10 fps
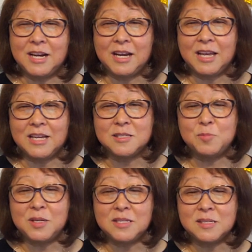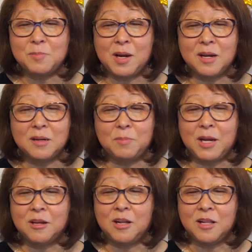Kai has been inspired
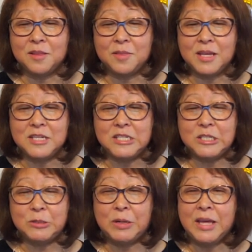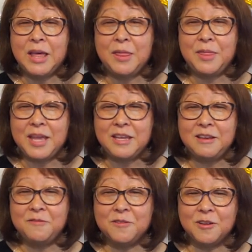by all that they do. Thank
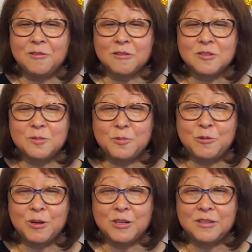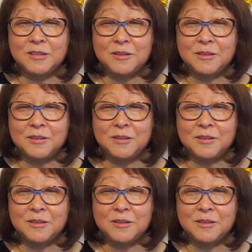you for your support.